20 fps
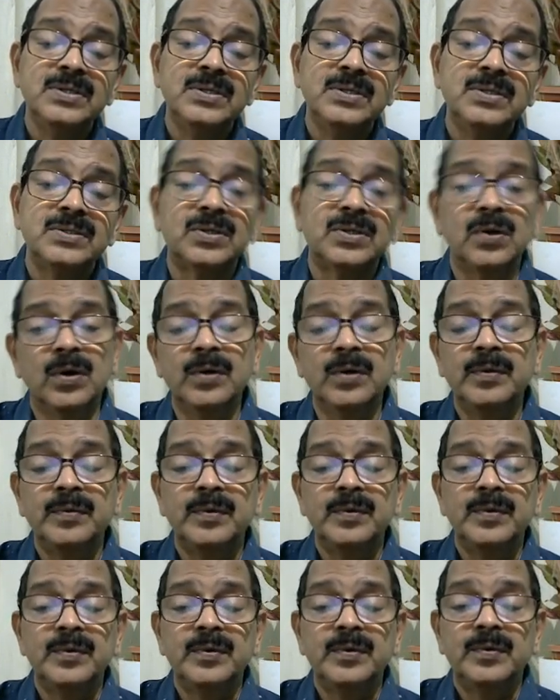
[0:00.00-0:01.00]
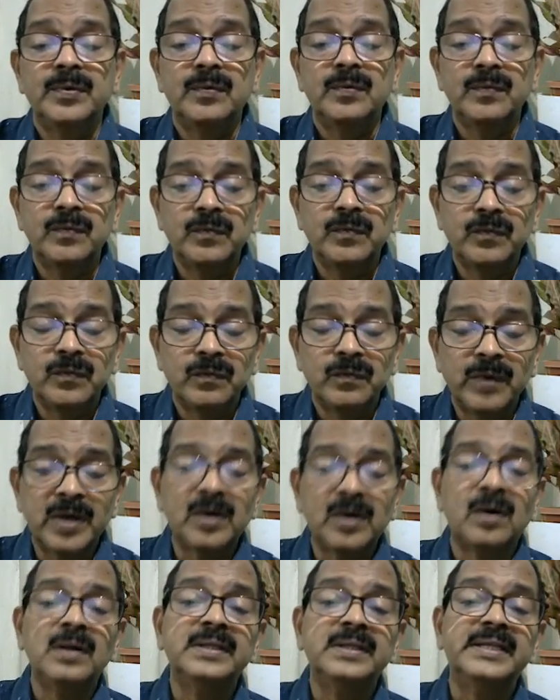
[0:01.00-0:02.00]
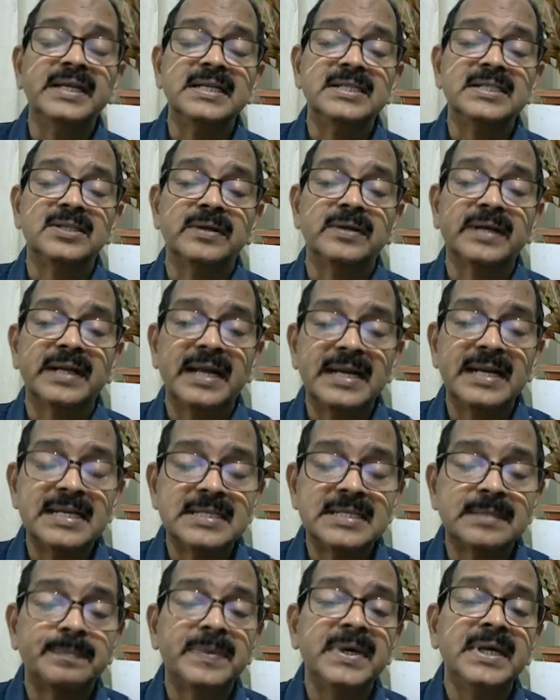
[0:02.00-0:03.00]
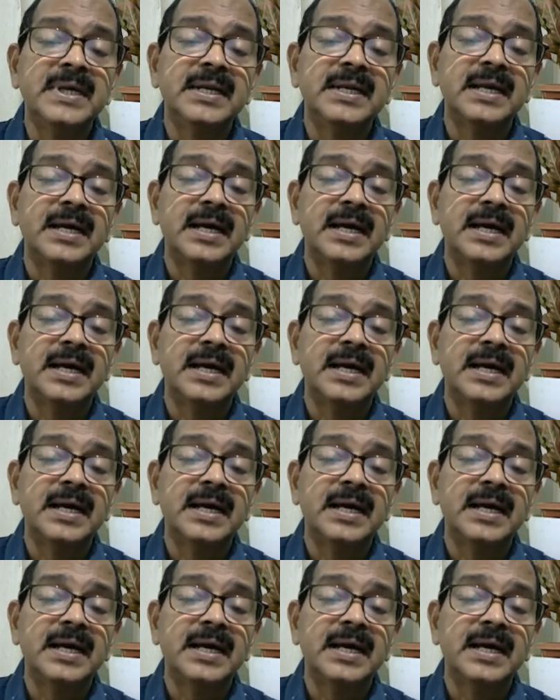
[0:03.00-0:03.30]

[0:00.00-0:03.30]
So, what all things you can anticipate,